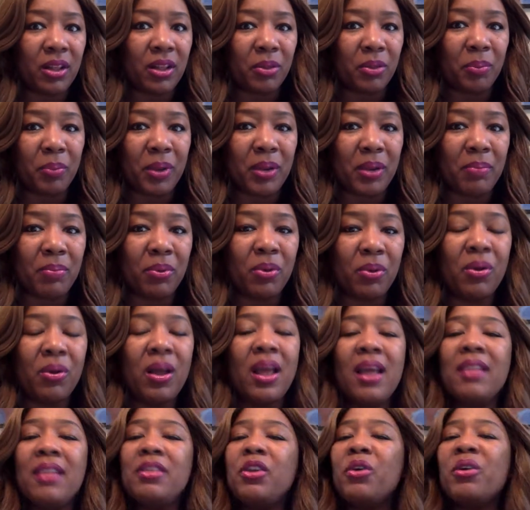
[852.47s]
other people,
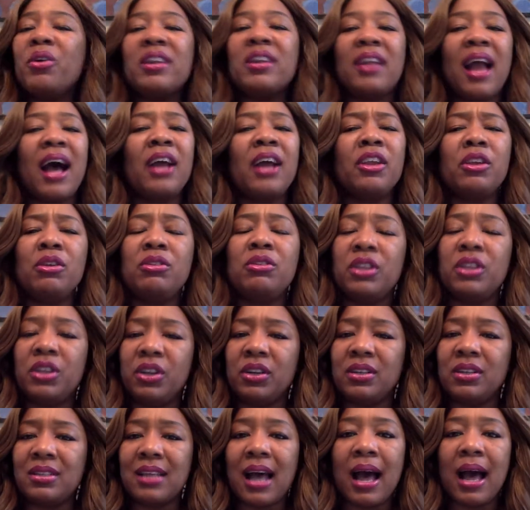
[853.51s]
you are not using
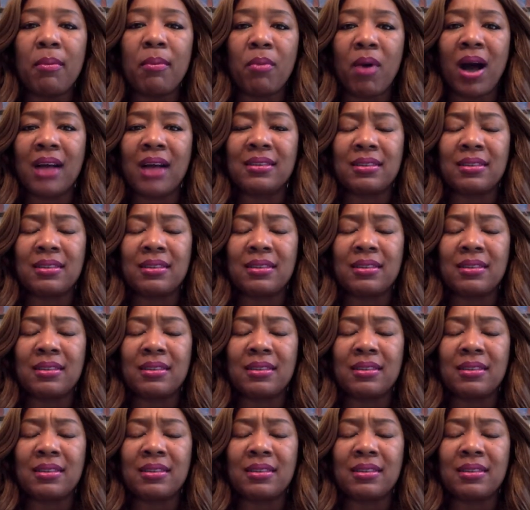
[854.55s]
your time